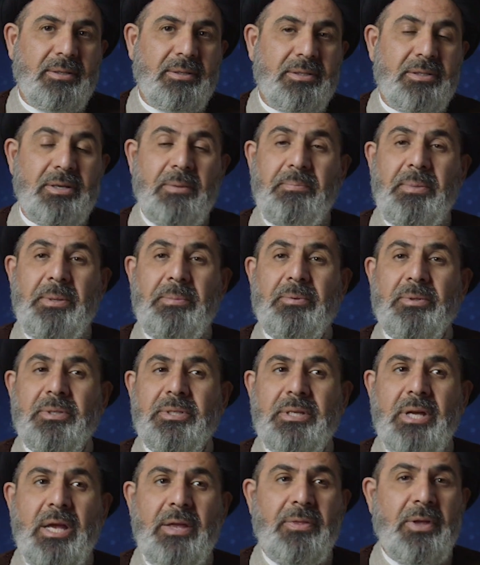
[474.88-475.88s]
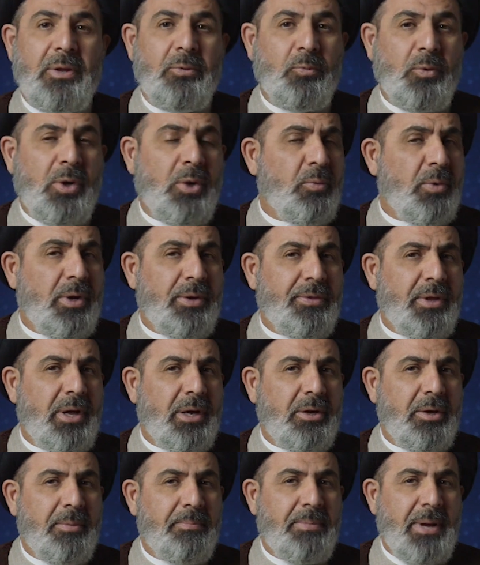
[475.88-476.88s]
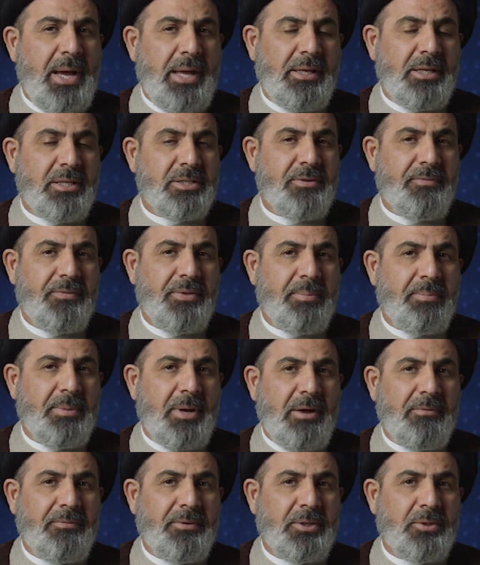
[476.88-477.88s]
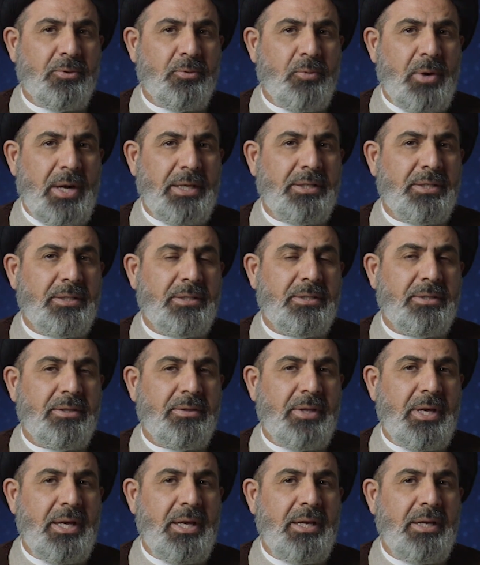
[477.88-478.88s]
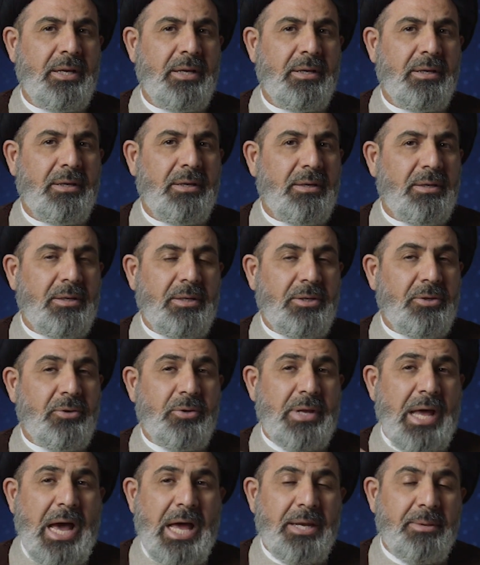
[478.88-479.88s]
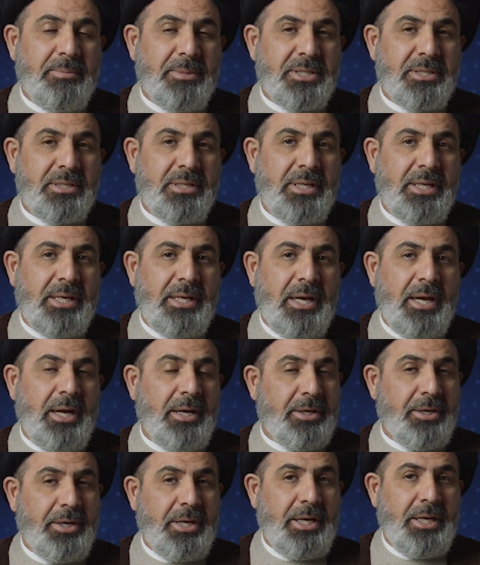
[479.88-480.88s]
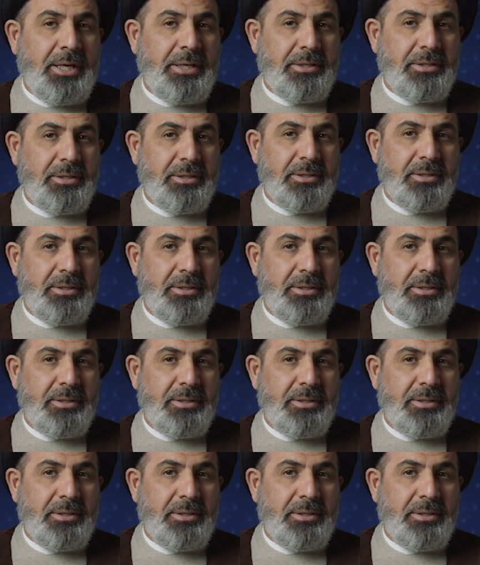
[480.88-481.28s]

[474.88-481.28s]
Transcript: Some people say, then where were the companions of the Prophet? Why did they unanimously agreed